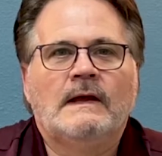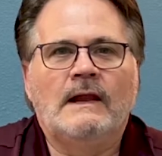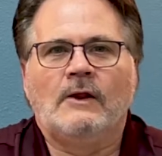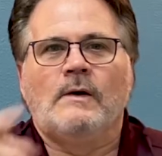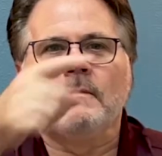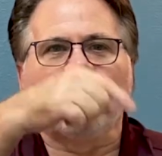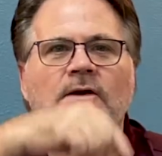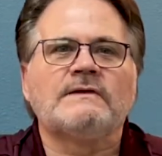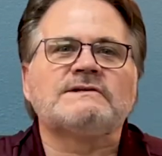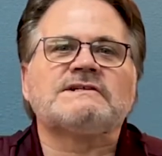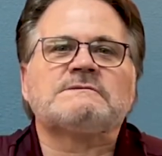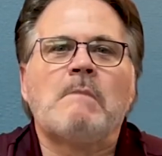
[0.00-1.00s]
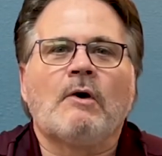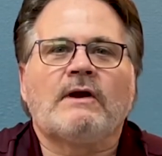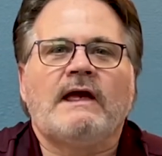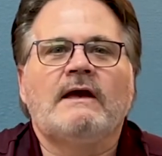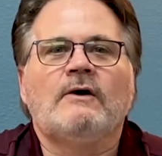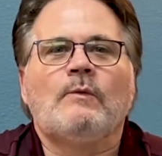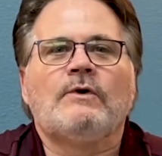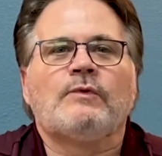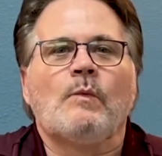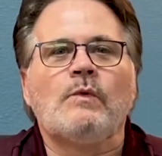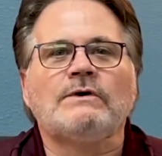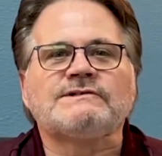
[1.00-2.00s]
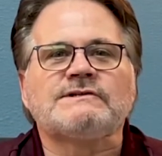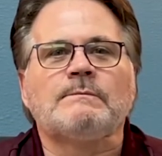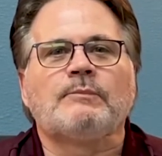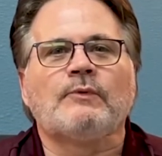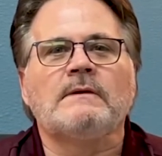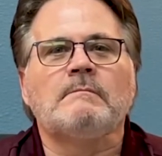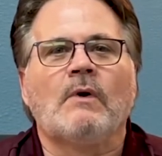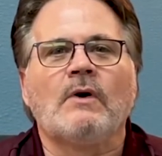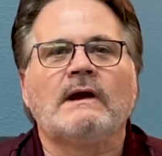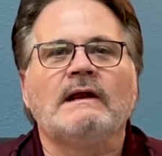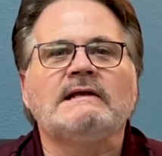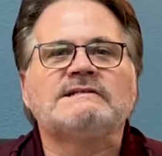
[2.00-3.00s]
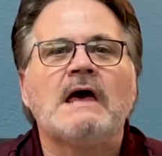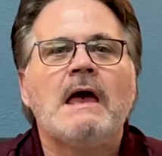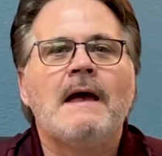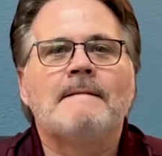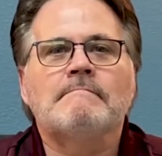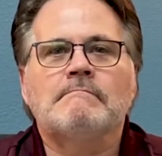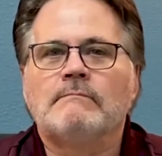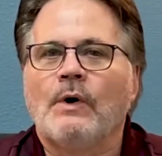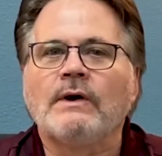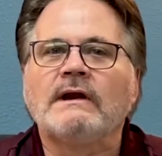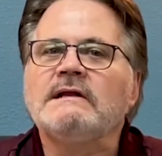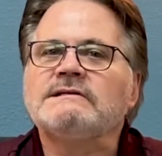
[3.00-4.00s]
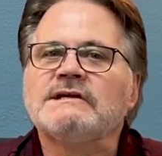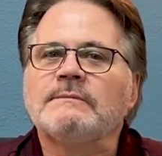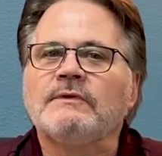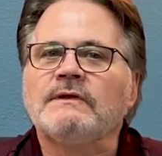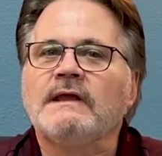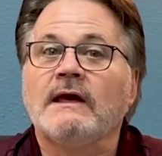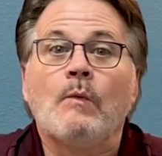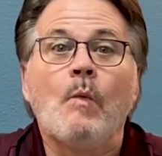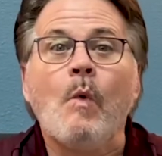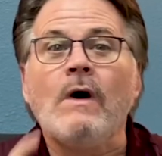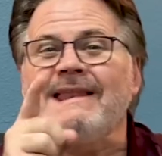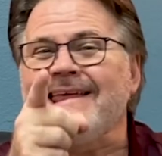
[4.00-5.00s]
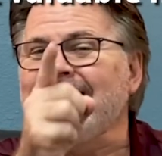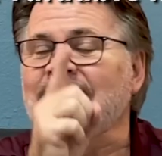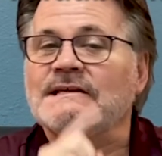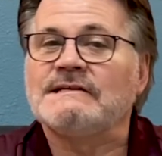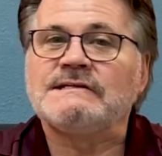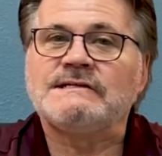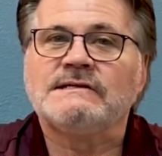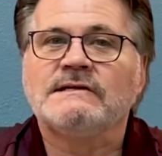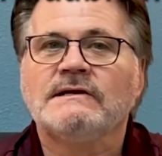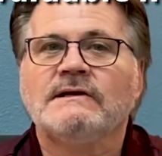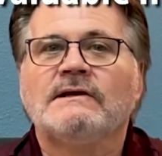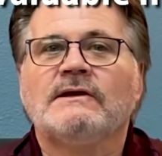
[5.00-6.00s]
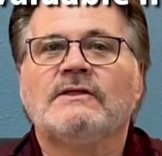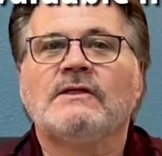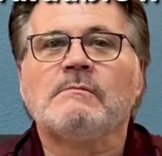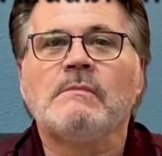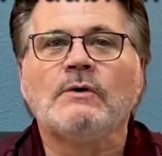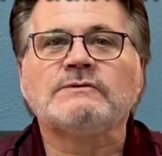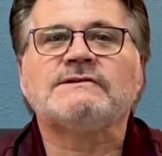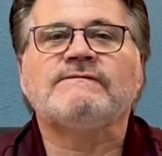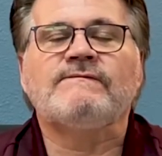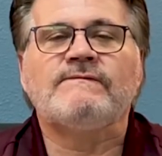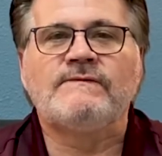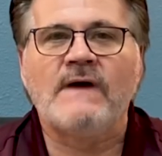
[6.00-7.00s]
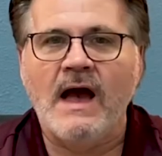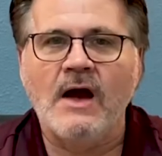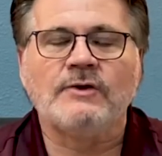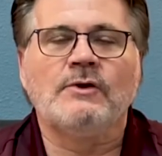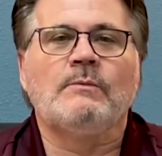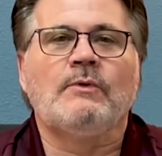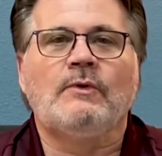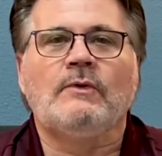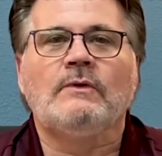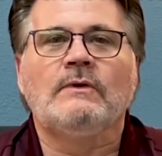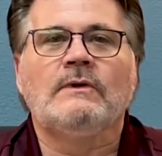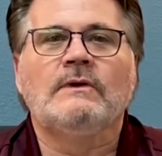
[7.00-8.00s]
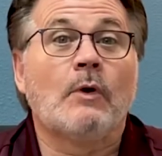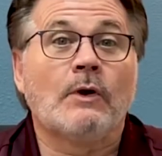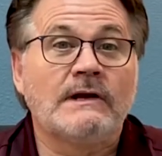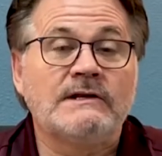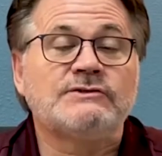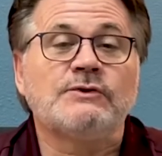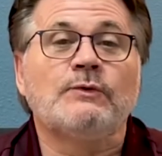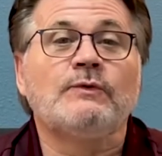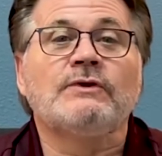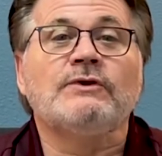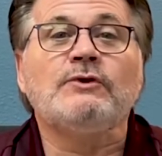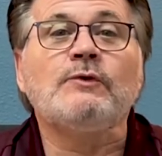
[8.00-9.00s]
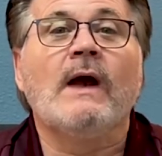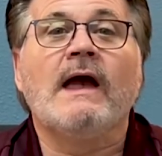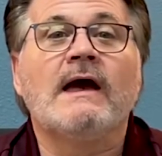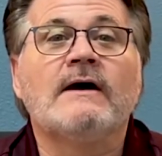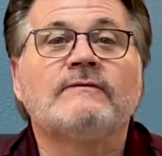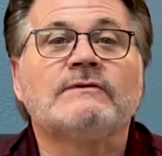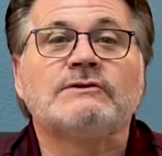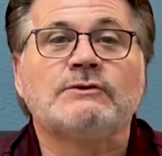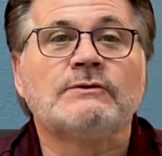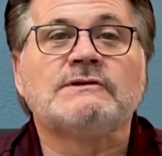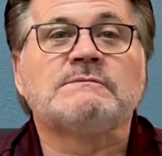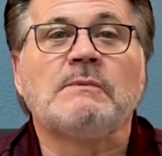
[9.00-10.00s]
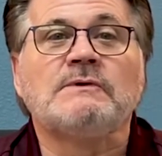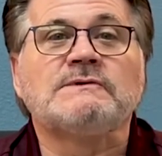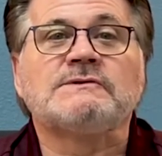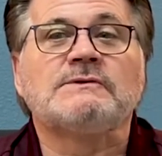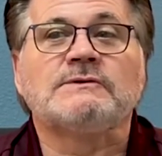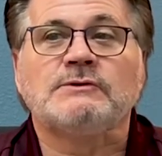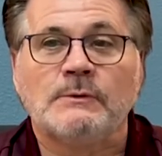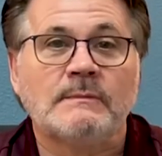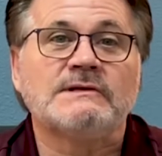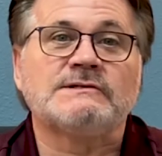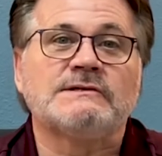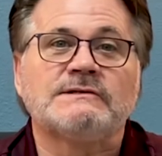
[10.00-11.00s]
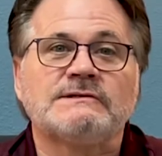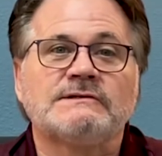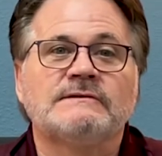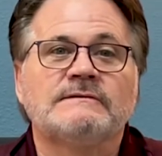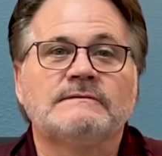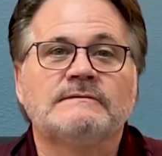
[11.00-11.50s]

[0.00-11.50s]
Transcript: Hello, America. This is Mark Hale with Wilson Print Marketing's marketing tip of the day. What is the most valuable marketing tool that you have at your disposal in your business?